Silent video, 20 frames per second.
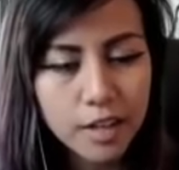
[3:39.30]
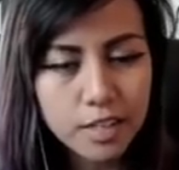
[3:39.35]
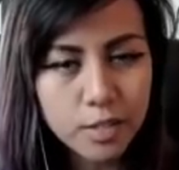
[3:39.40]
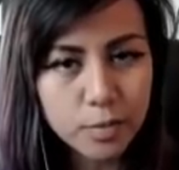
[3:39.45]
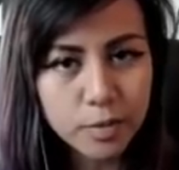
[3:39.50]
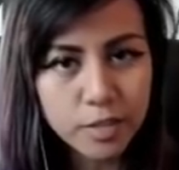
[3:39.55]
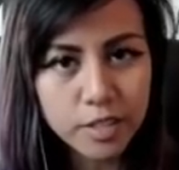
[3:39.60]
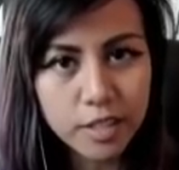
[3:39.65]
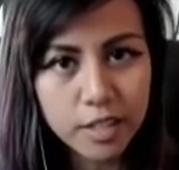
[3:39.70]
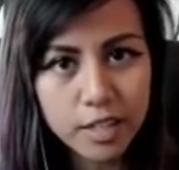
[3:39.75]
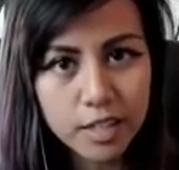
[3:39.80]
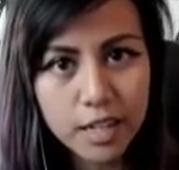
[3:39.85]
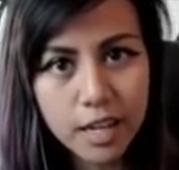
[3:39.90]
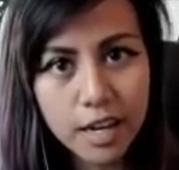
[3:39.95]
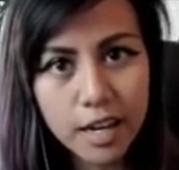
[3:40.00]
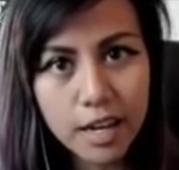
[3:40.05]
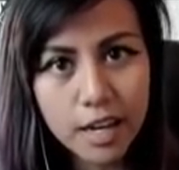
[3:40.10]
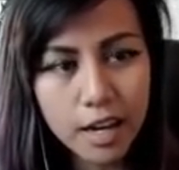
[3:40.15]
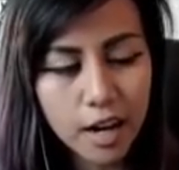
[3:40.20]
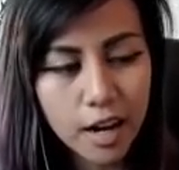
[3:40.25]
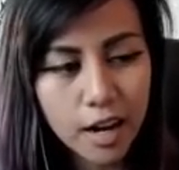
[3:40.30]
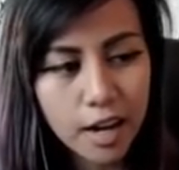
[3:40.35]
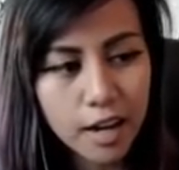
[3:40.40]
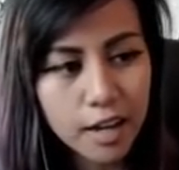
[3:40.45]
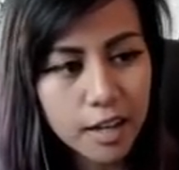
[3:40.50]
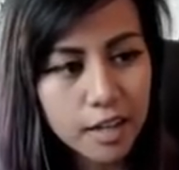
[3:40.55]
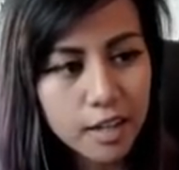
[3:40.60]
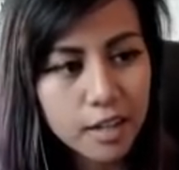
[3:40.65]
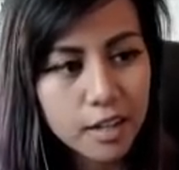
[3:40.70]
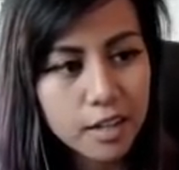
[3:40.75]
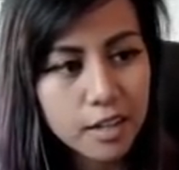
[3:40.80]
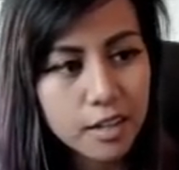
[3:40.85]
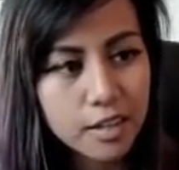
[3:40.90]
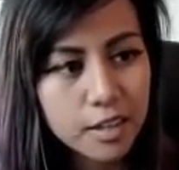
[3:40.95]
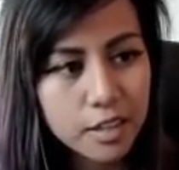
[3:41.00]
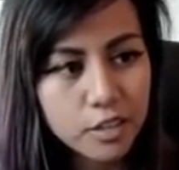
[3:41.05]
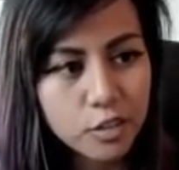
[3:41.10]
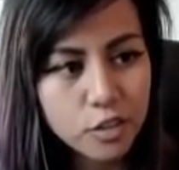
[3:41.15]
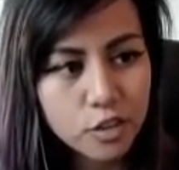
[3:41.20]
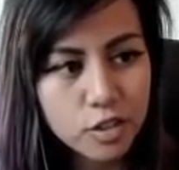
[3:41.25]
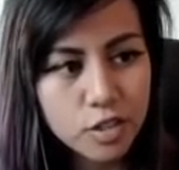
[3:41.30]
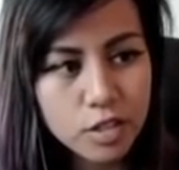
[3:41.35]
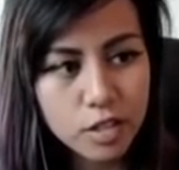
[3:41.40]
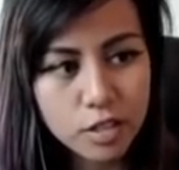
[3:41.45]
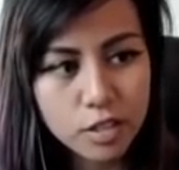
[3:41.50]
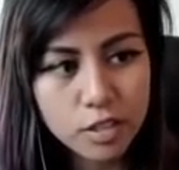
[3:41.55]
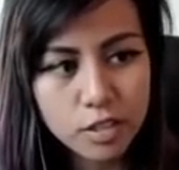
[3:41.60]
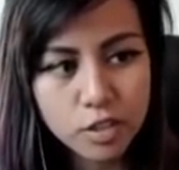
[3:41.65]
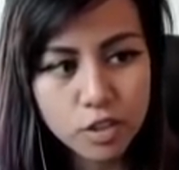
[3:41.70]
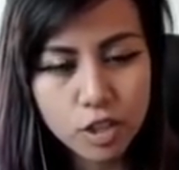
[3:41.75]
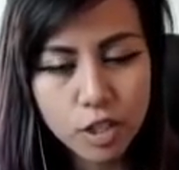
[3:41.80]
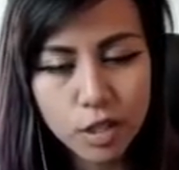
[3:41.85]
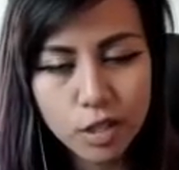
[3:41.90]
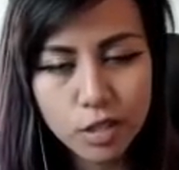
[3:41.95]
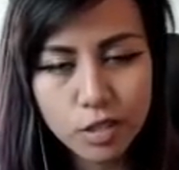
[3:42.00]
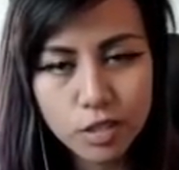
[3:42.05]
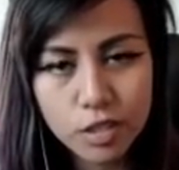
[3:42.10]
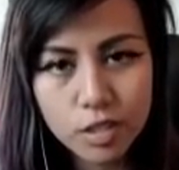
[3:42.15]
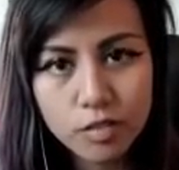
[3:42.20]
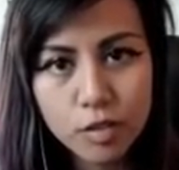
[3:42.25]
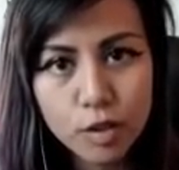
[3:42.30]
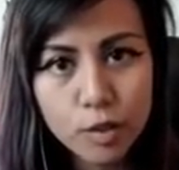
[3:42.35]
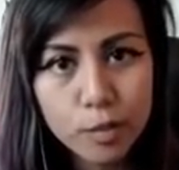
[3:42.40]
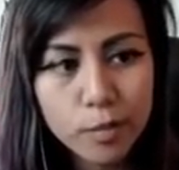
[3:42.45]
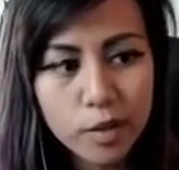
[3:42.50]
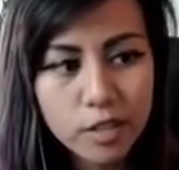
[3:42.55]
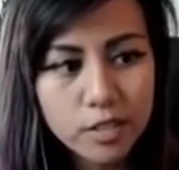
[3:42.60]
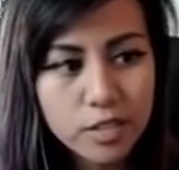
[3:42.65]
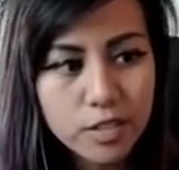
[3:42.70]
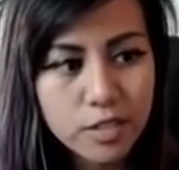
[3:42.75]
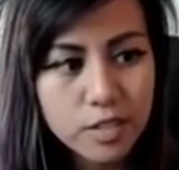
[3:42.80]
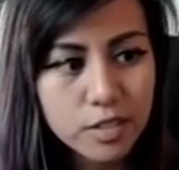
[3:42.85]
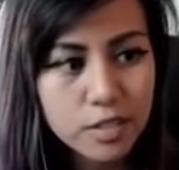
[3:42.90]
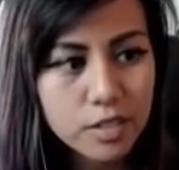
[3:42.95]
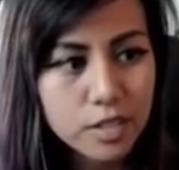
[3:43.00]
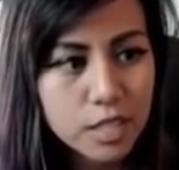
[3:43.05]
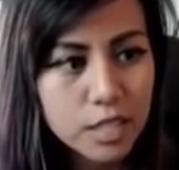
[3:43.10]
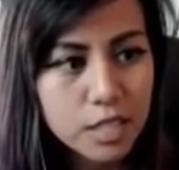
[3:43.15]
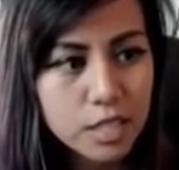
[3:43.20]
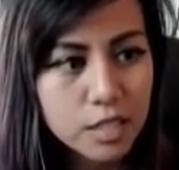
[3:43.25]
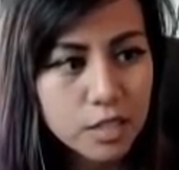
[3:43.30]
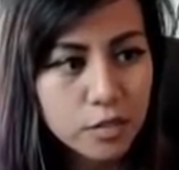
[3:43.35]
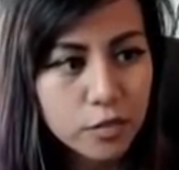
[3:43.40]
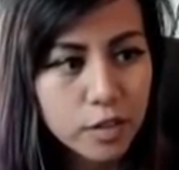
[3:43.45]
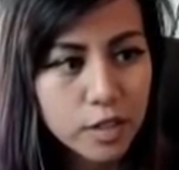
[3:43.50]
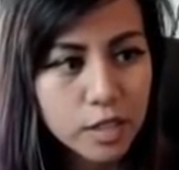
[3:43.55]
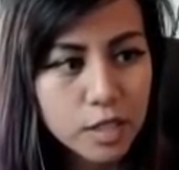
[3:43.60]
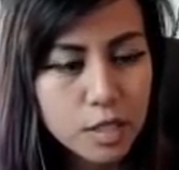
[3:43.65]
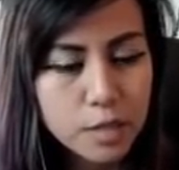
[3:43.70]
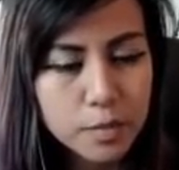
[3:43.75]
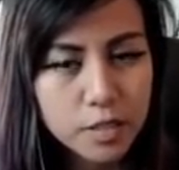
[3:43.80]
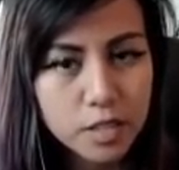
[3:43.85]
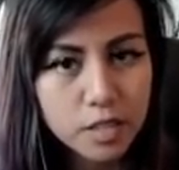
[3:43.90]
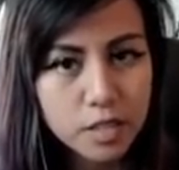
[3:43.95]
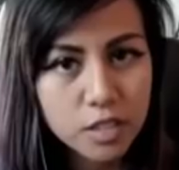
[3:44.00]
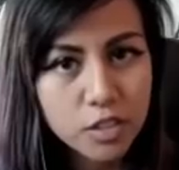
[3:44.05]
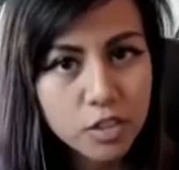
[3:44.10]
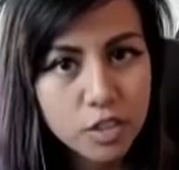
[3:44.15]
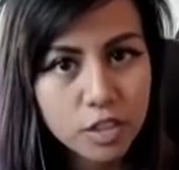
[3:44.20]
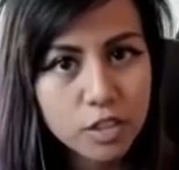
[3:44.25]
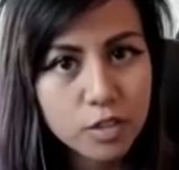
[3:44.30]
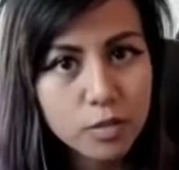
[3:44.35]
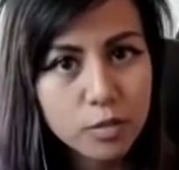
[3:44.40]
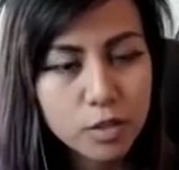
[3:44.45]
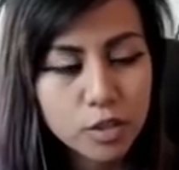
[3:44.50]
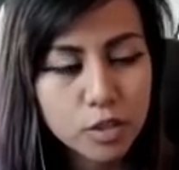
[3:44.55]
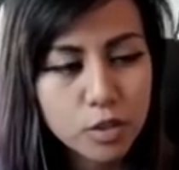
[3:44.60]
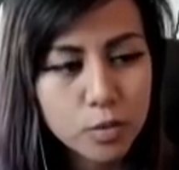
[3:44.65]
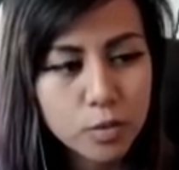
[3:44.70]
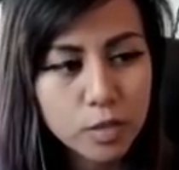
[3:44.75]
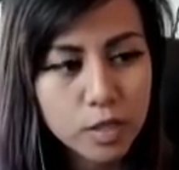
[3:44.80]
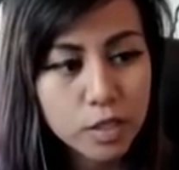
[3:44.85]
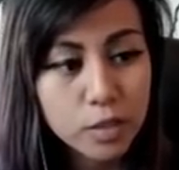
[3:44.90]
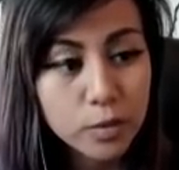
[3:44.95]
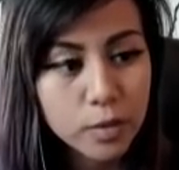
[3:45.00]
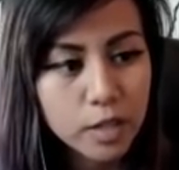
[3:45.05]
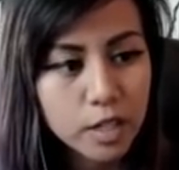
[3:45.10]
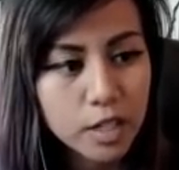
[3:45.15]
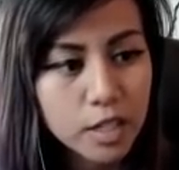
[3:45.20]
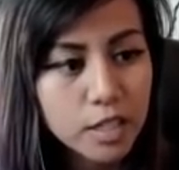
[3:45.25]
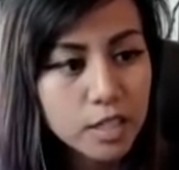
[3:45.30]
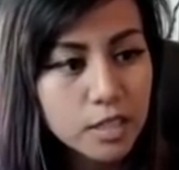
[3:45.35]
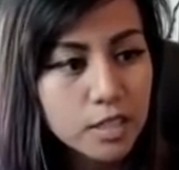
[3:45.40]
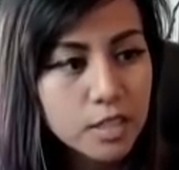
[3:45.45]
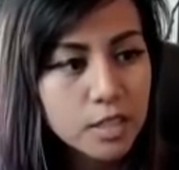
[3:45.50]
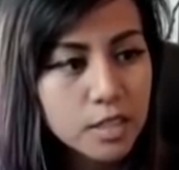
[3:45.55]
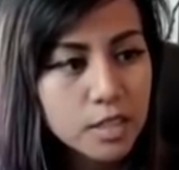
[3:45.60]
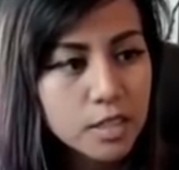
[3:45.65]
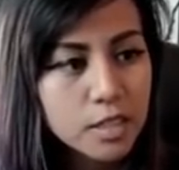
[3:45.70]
as with any AI, they just start to change all of their monsters into defense position, which is what you want.